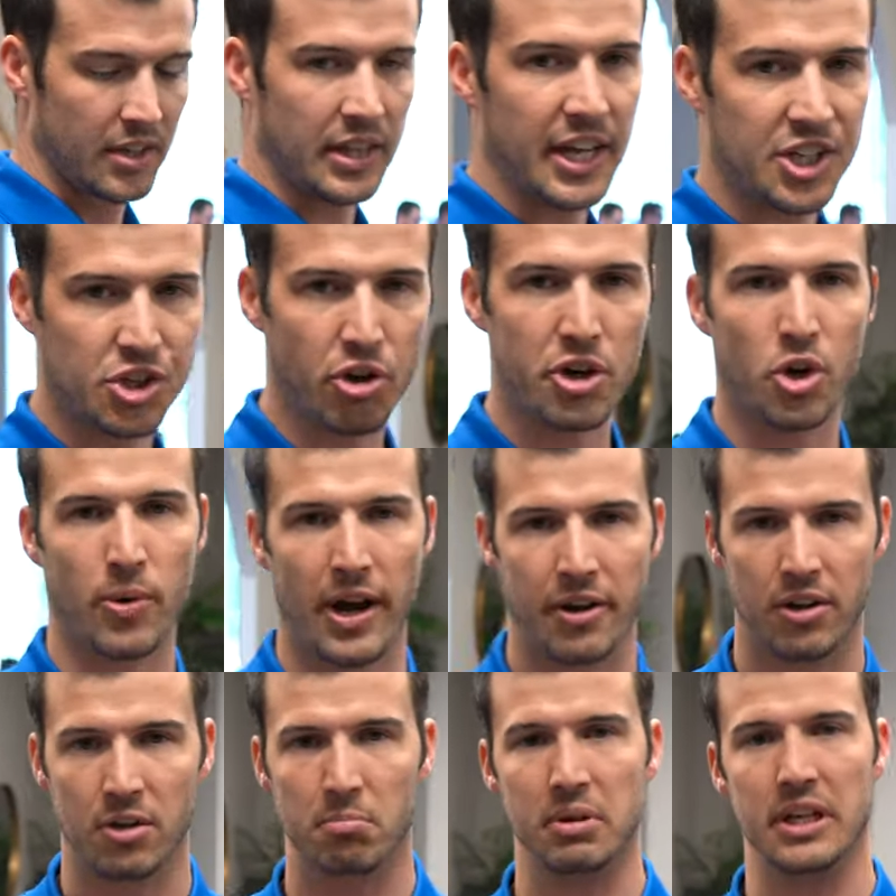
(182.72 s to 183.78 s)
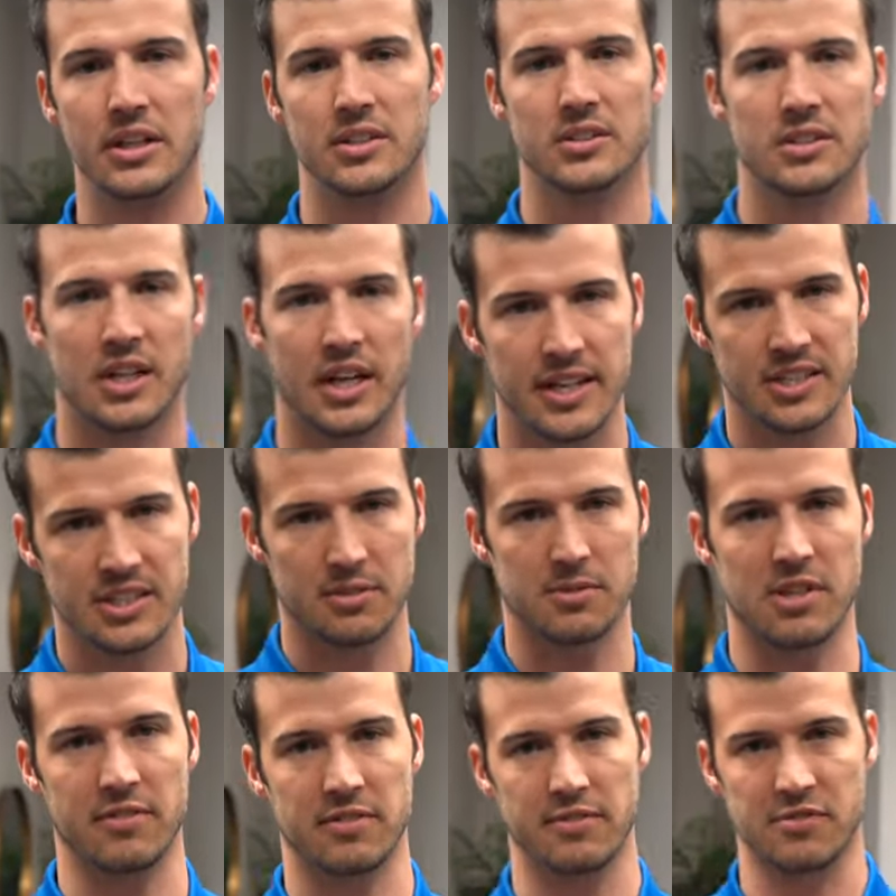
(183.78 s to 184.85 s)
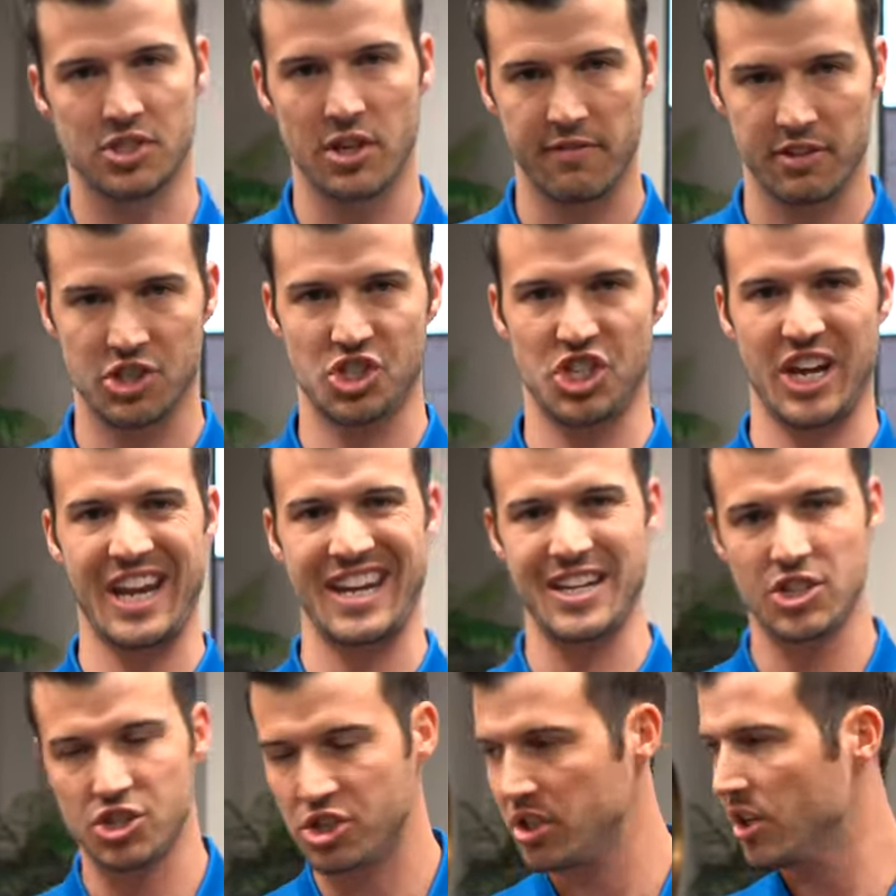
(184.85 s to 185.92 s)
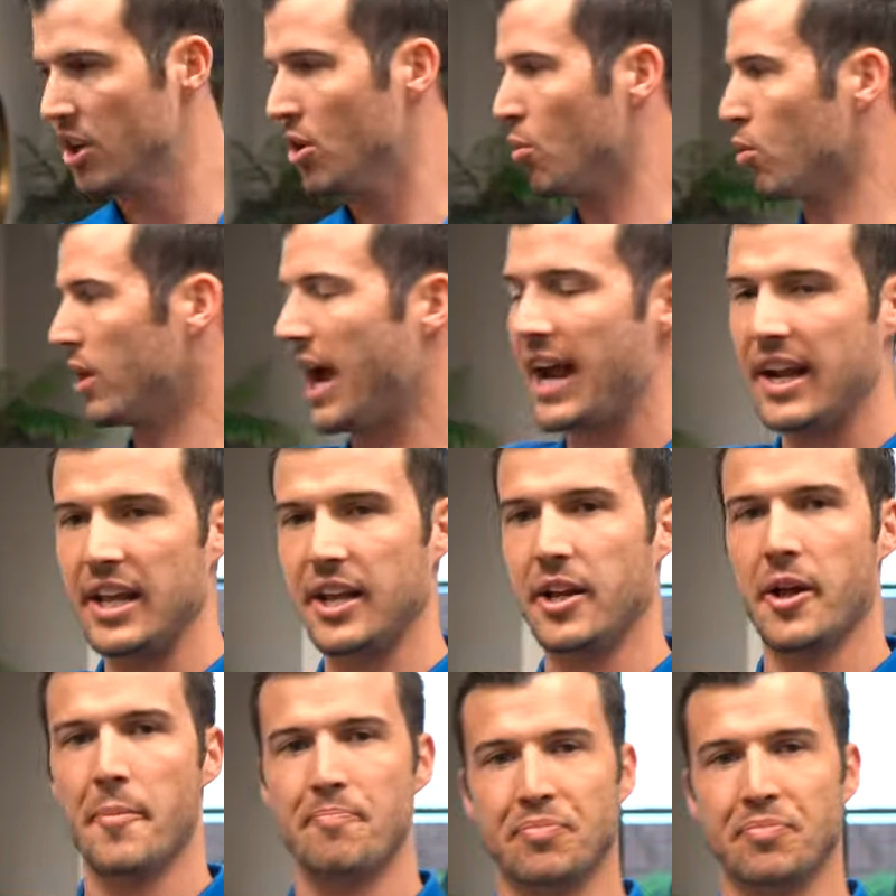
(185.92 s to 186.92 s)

like show you around a little bit, okay? Some stuff has changed. We're adding,